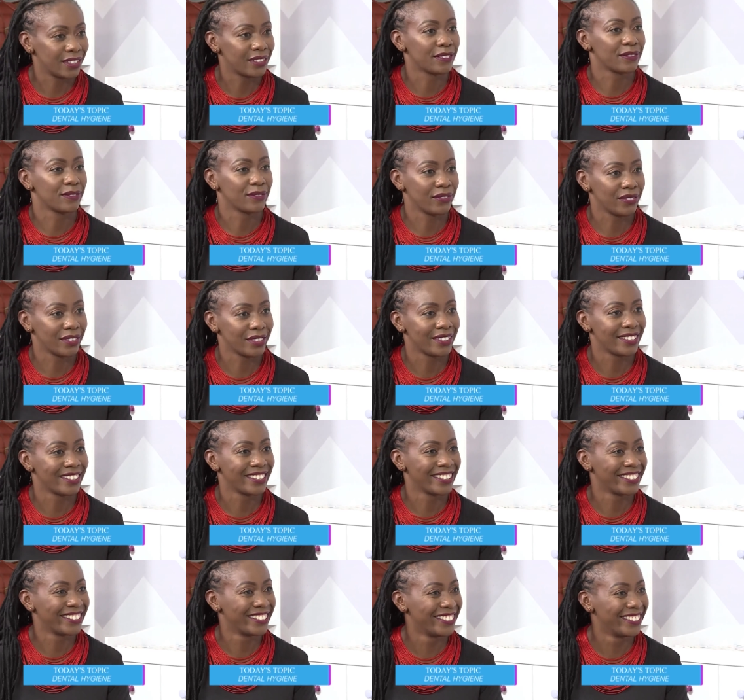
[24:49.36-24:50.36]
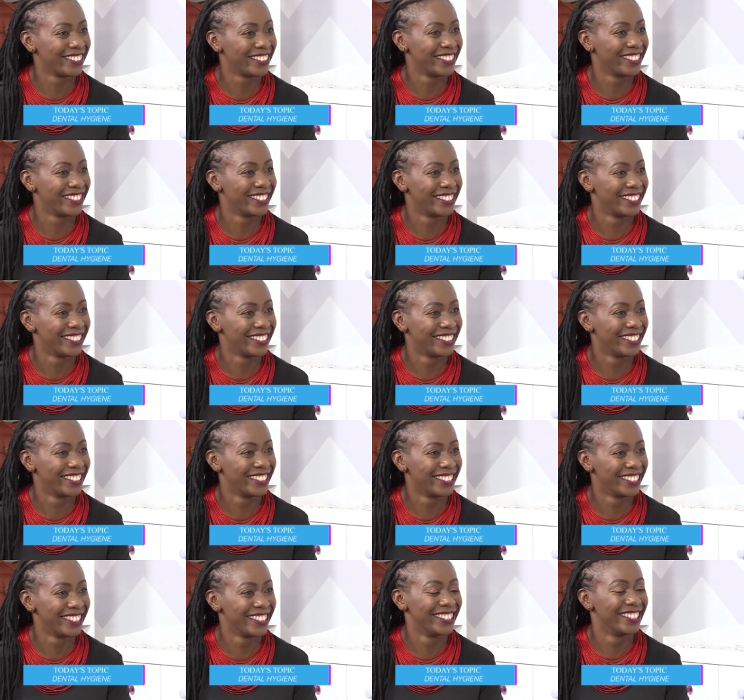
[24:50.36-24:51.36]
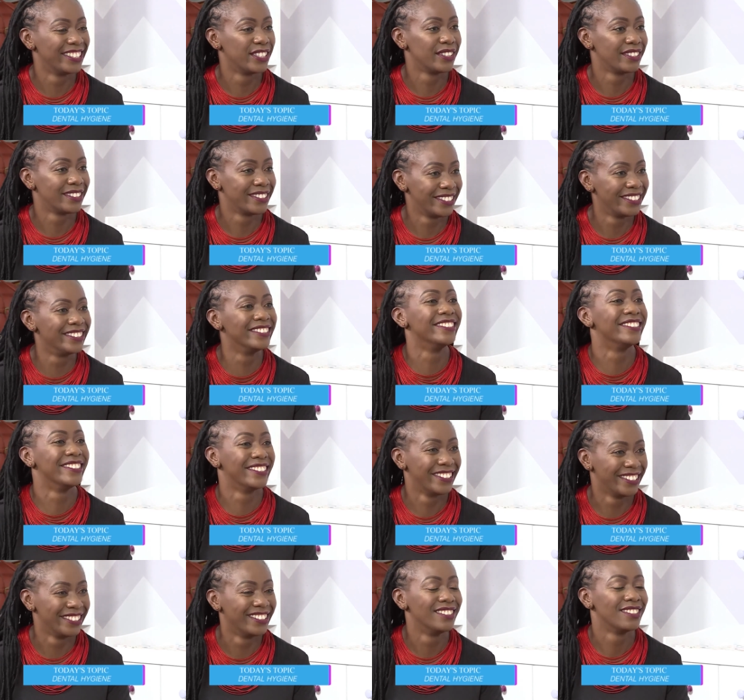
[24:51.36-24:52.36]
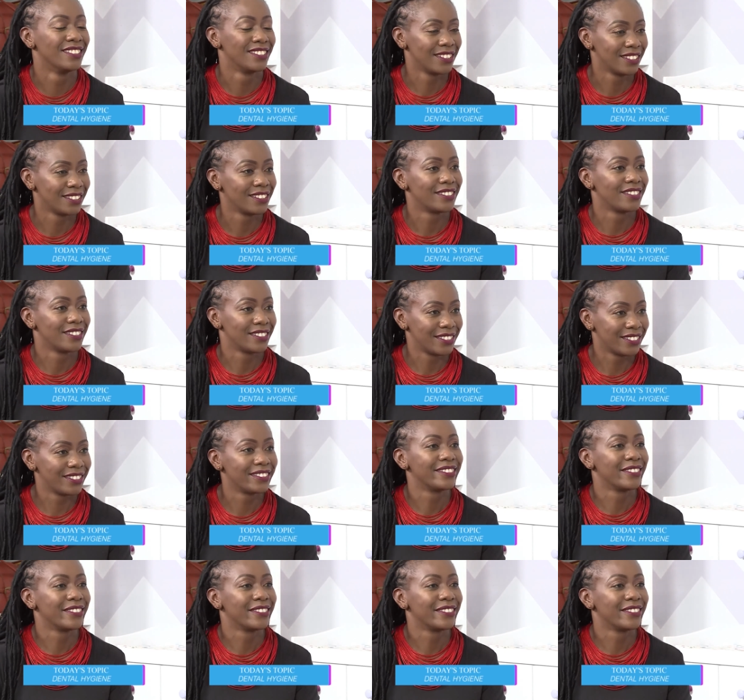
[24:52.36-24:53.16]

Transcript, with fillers: there's some songs we like singing in the clinic when you're cleaning their teeth